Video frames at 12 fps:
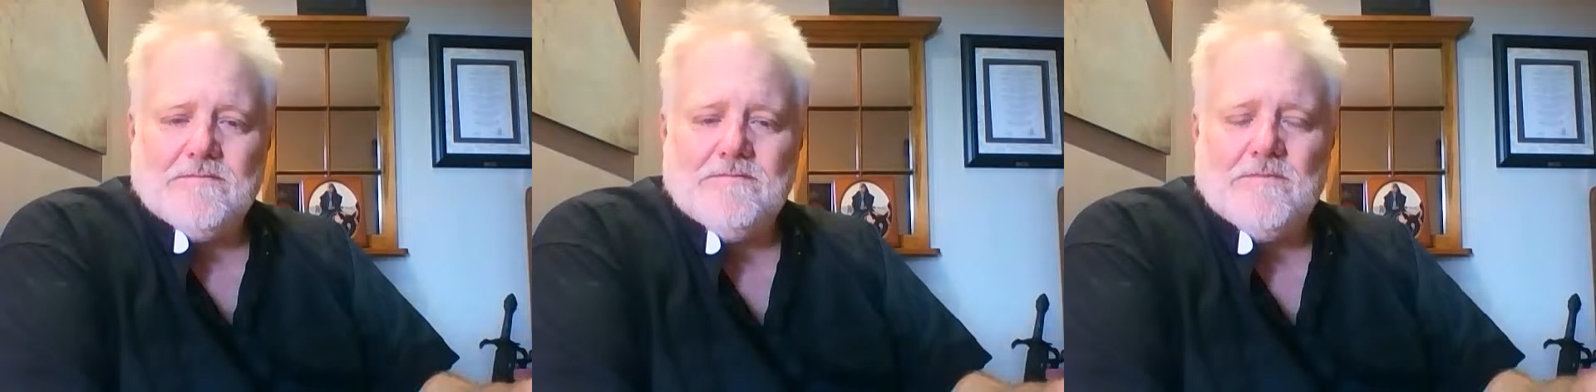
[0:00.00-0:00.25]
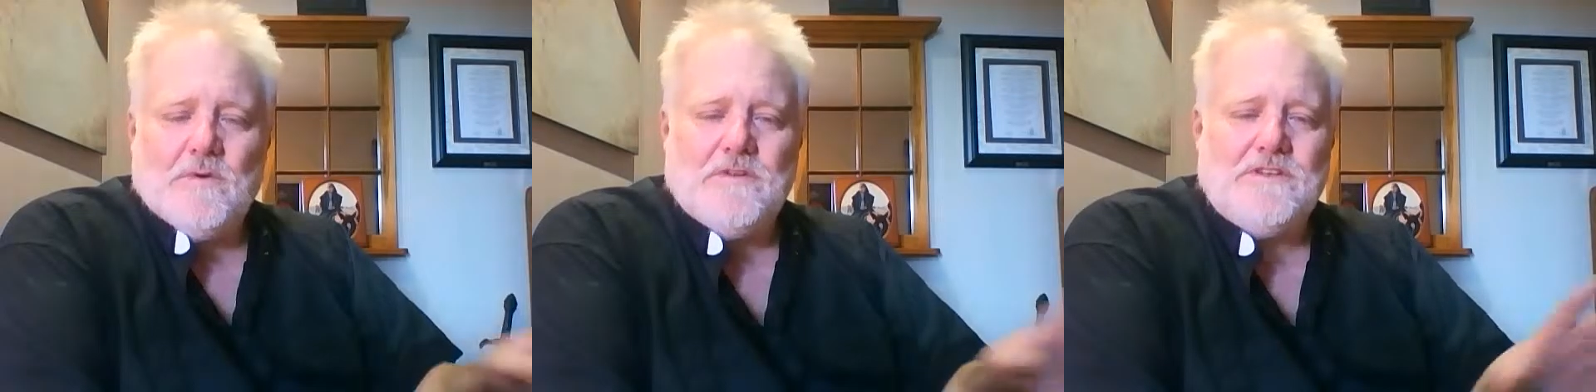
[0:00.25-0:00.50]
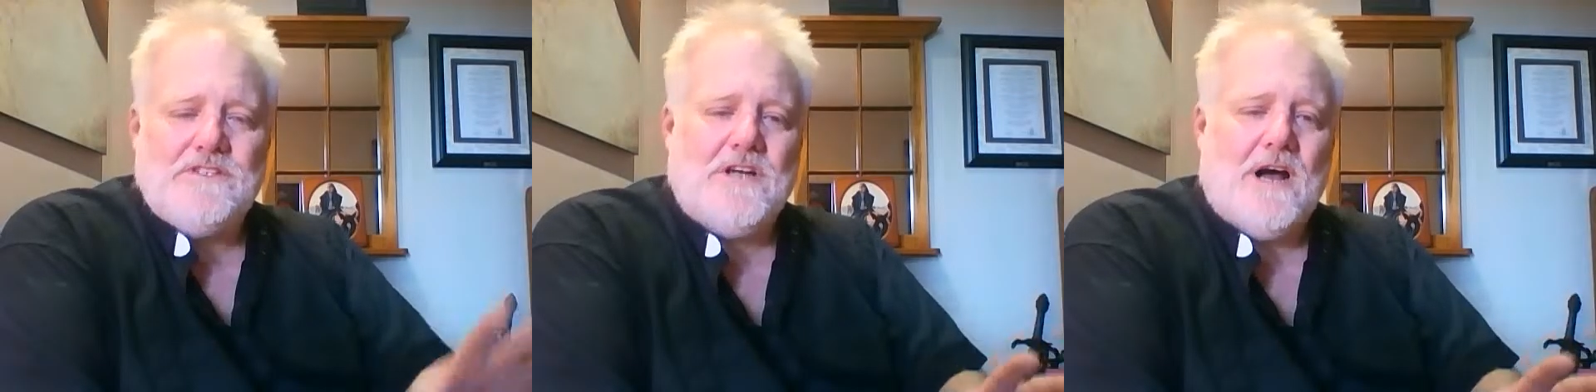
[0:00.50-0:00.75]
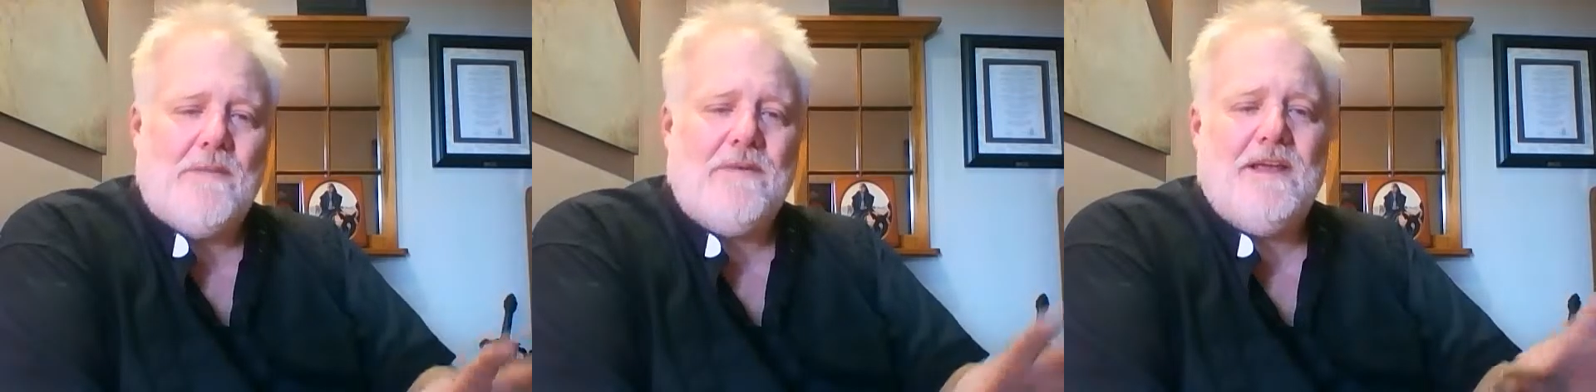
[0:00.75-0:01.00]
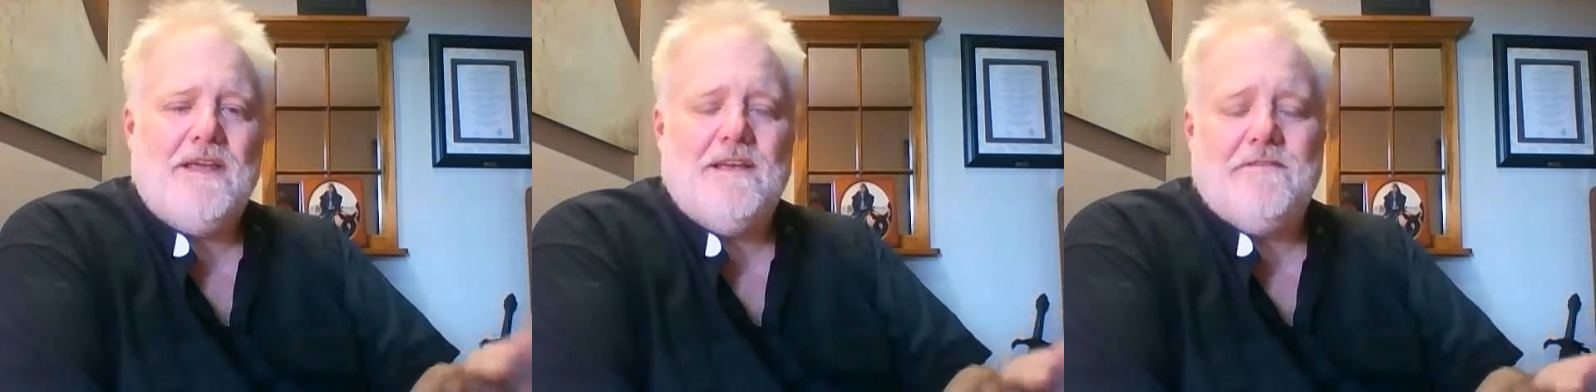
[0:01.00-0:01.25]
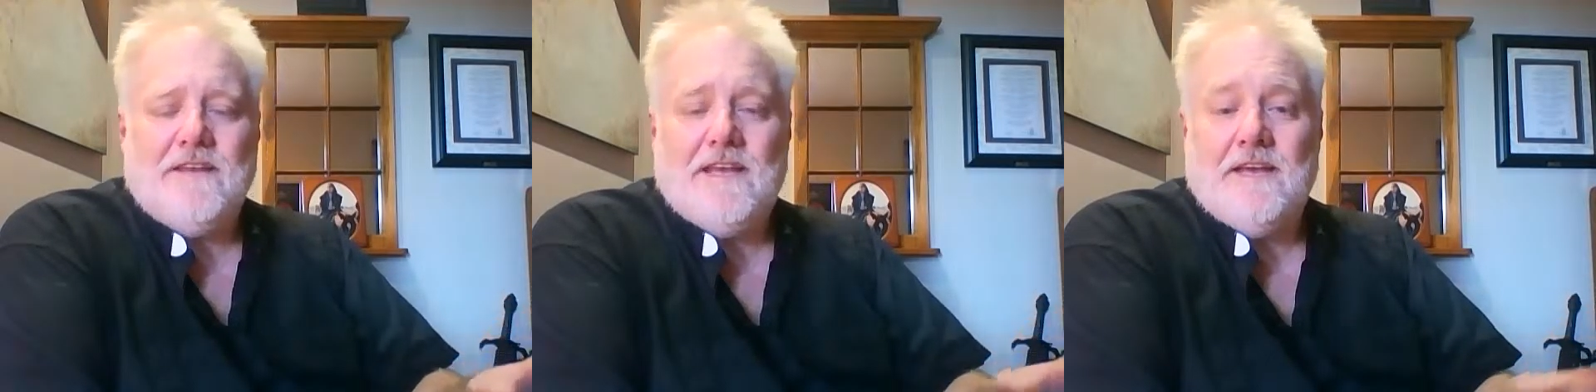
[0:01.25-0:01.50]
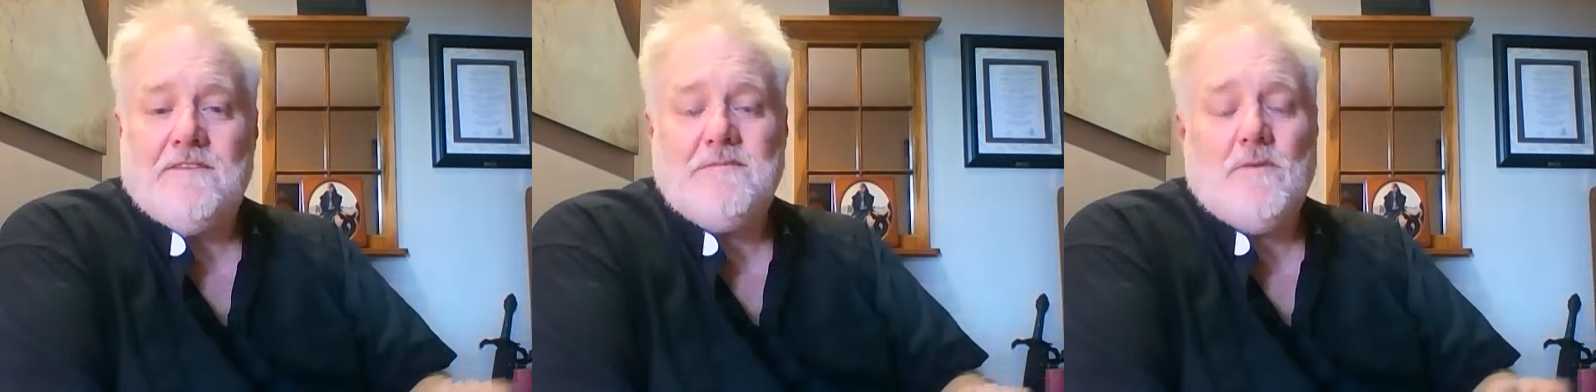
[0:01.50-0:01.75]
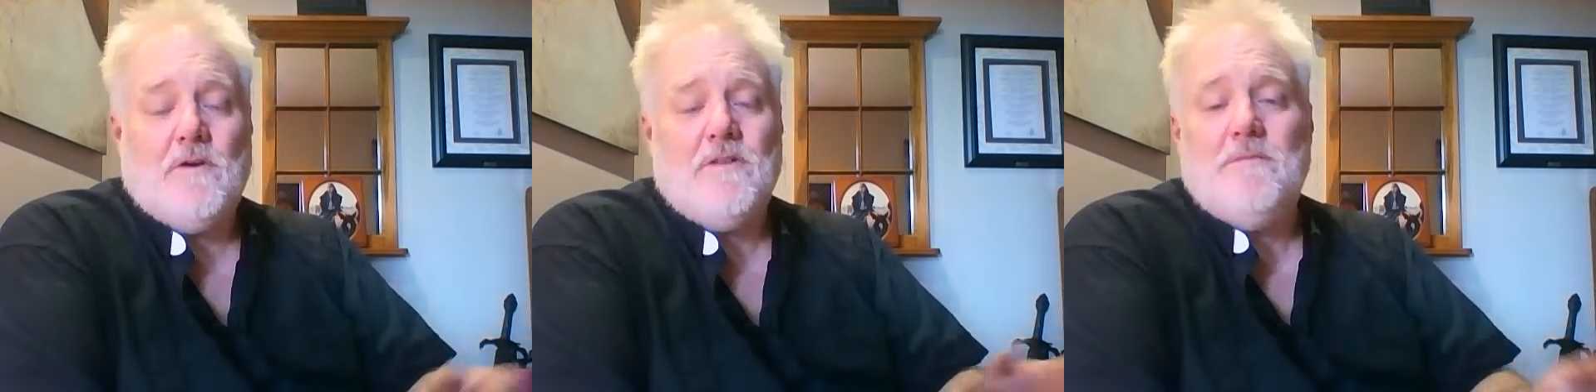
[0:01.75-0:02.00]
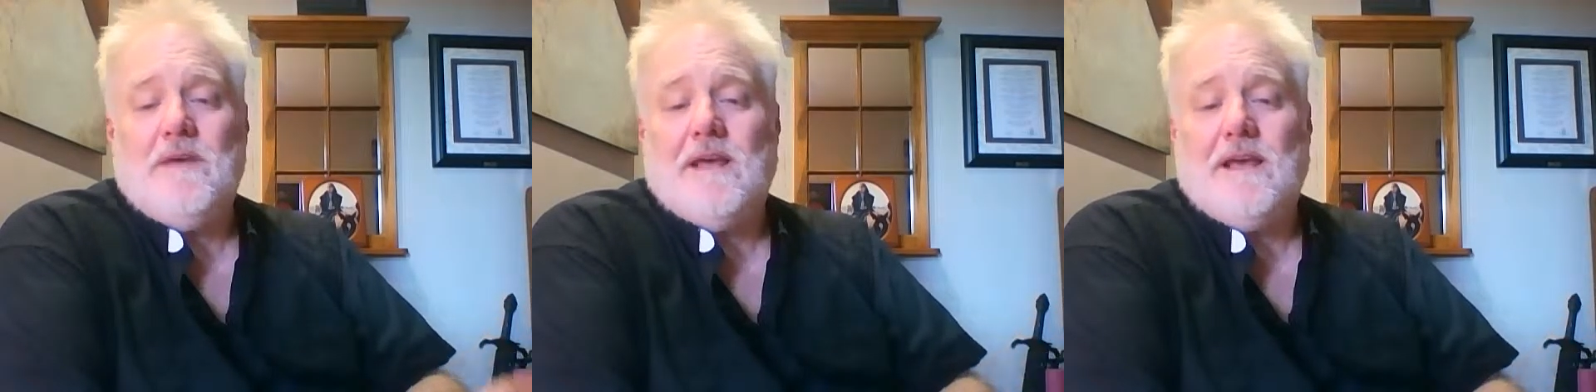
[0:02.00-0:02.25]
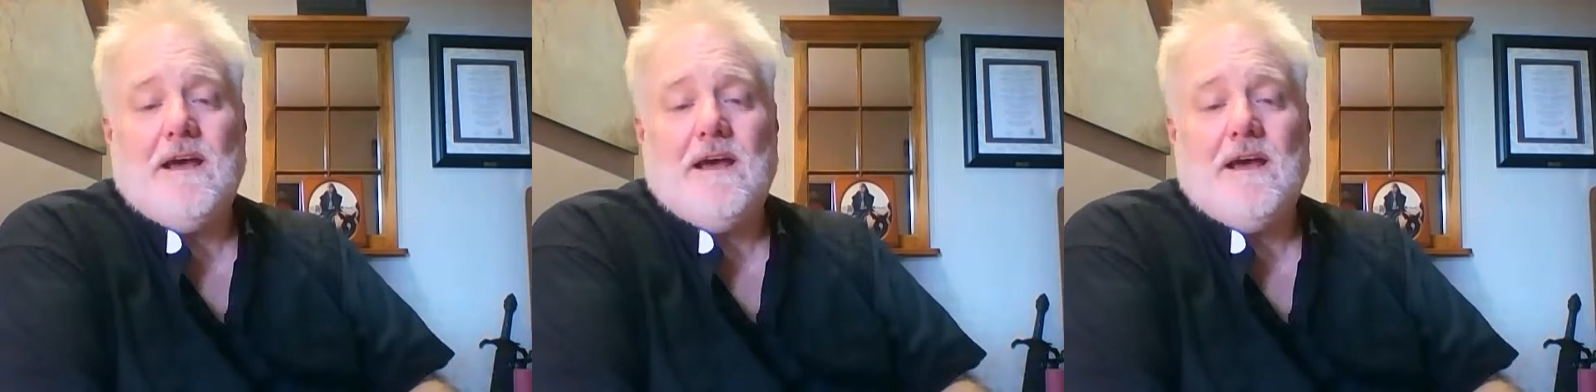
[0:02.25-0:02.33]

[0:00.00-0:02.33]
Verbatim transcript: more than shopping and giving gifts, more than being